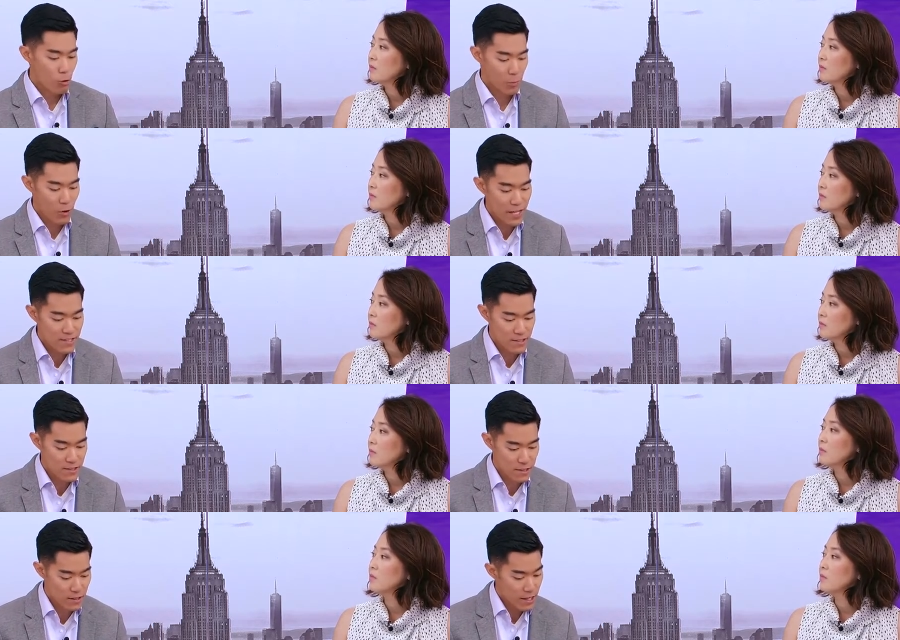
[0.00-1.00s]
Speaker 1: lower
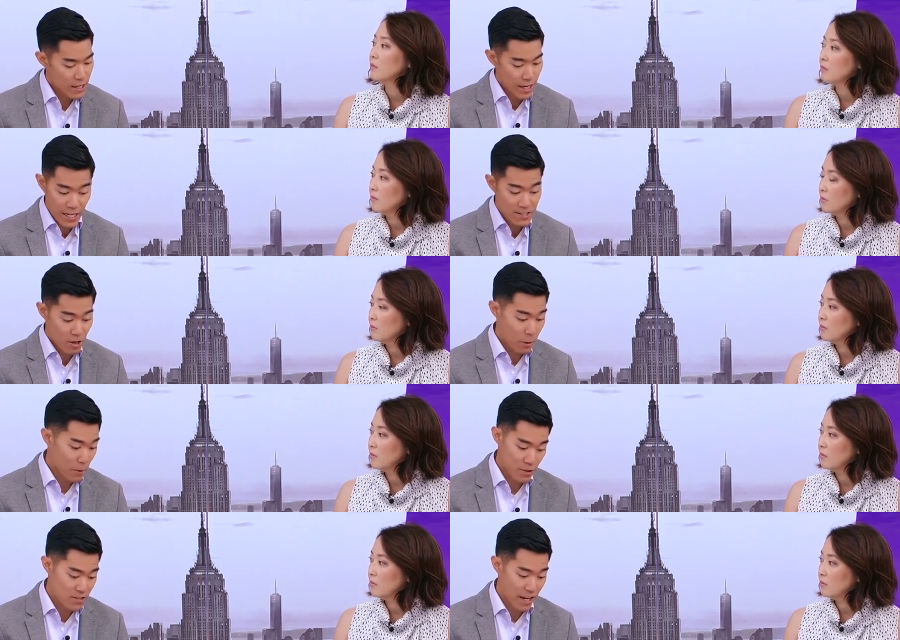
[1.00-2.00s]
prices. And again, Doug
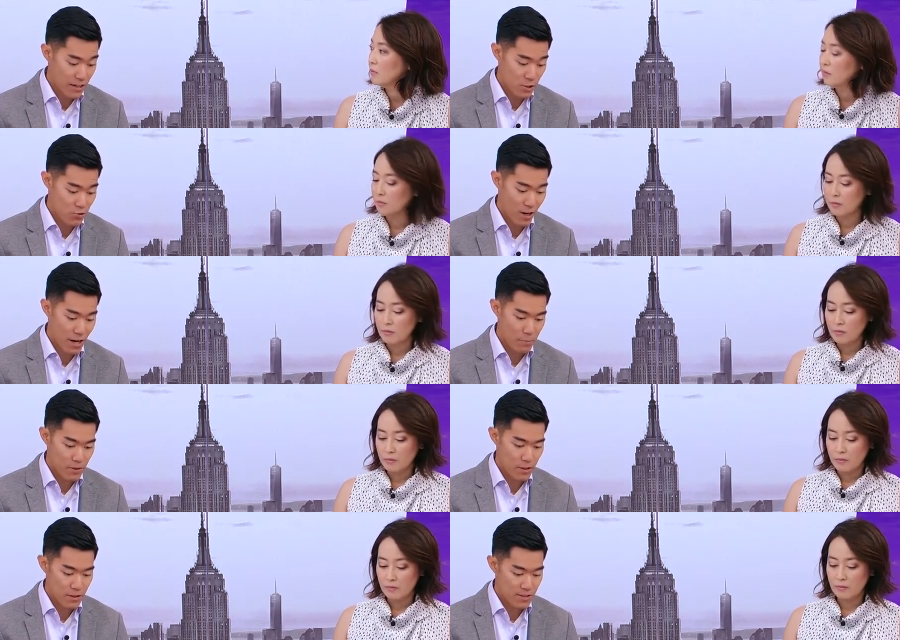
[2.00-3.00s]
McMillan saying it straight up
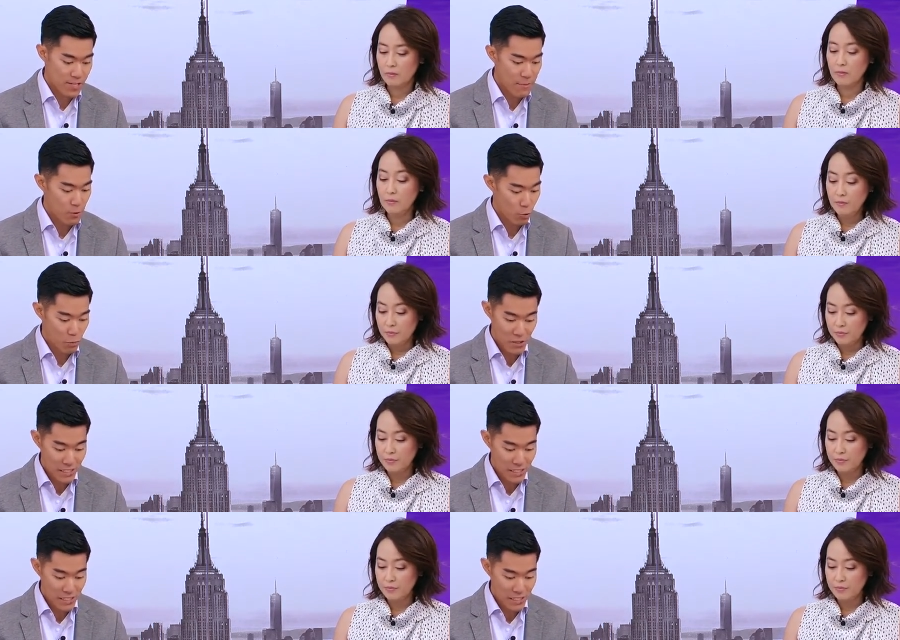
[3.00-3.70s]
in the, in the statement, we're